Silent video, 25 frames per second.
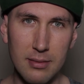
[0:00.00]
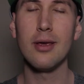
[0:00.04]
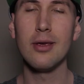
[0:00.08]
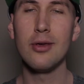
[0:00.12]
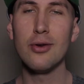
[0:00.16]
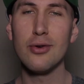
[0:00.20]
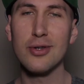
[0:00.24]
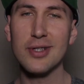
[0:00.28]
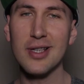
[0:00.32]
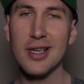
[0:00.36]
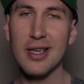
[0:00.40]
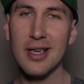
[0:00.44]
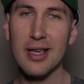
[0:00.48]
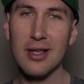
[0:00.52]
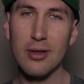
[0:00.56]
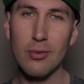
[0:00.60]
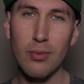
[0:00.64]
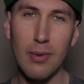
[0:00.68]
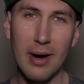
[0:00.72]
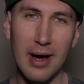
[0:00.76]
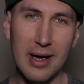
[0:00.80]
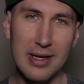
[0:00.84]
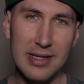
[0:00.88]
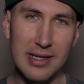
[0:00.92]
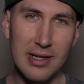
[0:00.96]
Using it
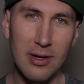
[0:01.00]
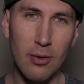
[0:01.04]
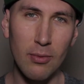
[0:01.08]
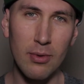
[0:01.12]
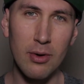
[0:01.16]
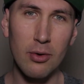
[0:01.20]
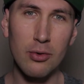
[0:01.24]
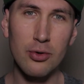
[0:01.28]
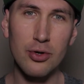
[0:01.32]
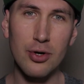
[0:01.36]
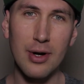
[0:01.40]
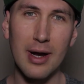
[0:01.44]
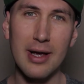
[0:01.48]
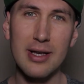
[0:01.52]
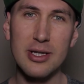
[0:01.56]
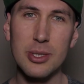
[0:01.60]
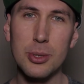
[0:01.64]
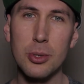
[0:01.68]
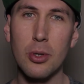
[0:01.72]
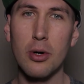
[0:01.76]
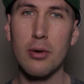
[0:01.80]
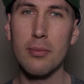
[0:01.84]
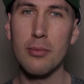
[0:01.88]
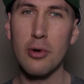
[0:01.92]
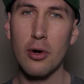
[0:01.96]
wisely will
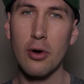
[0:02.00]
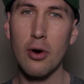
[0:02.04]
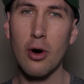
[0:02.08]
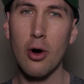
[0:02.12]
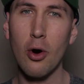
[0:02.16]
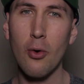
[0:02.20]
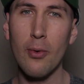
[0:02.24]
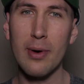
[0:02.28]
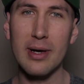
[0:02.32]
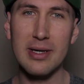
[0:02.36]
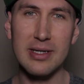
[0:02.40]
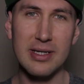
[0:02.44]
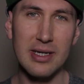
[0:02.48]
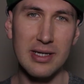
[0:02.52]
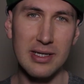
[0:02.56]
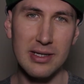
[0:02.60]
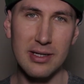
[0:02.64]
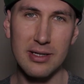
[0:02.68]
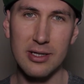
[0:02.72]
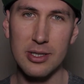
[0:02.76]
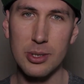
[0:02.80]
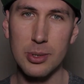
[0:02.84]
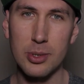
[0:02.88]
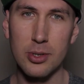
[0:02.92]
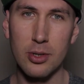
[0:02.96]
transform your whole
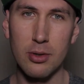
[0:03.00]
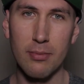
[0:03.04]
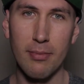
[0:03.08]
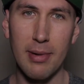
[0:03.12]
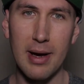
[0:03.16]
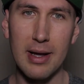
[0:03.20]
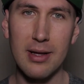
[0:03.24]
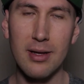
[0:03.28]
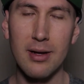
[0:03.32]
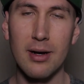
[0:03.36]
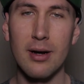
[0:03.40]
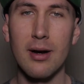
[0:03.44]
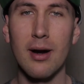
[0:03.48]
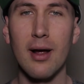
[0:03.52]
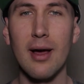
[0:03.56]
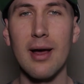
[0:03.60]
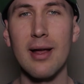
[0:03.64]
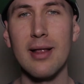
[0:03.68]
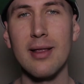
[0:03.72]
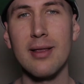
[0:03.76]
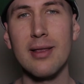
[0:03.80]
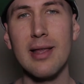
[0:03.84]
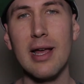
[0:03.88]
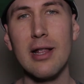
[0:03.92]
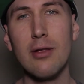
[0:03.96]
existence for better,
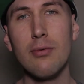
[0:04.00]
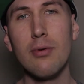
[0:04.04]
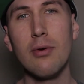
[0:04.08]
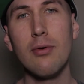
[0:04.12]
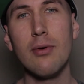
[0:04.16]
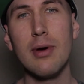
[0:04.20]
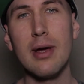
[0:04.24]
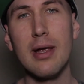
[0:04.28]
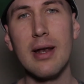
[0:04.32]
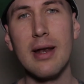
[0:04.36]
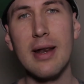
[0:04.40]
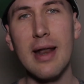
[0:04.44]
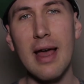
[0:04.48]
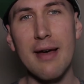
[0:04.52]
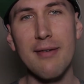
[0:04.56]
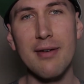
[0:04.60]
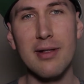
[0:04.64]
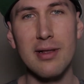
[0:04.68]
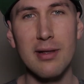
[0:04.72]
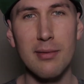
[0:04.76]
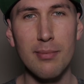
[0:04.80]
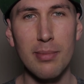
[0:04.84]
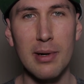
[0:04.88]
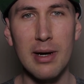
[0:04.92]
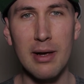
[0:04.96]
and that will
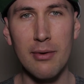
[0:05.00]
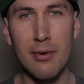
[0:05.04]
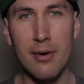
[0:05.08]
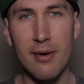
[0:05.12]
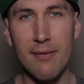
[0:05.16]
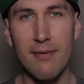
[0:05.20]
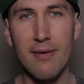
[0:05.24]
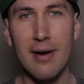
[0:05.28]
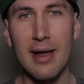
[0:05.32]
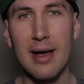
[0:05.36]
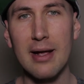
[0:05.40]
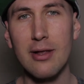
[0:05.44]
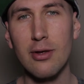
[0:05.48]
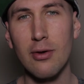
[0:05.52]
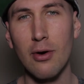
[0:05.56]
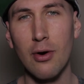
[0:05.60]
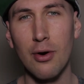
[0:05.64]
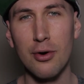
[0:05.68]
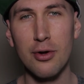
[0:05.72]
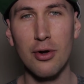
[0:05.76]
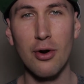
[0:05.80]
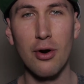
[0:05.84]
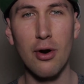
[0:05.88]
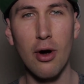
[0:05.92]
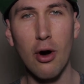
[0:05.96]
inevitably reflect
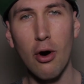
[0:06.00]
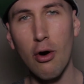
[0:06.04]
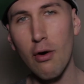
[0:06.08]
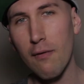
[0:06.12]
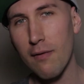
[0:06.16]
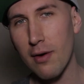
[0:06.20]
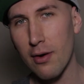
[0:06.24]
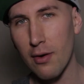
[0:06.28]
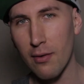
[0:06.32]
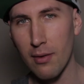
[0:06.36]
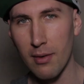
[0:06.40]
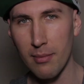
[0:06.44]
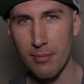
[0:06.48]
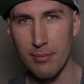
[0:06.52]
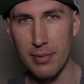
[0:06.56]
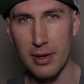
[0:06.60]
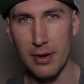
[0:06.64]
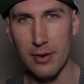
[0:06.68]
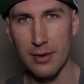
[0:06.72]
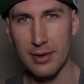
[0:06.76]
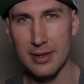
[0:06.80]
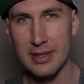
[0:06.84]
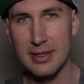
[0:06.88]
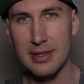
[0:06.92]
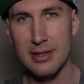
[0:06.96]
on your overall
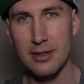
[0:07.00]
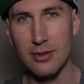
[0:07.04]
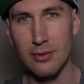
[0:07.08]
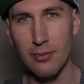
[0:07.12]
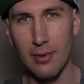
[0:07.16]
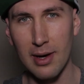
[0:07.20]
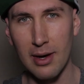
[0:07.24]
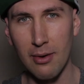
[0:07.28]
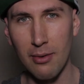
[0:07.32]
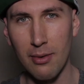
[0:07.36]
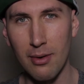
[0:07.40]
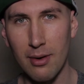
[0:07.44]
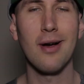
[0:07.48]
appearance as well.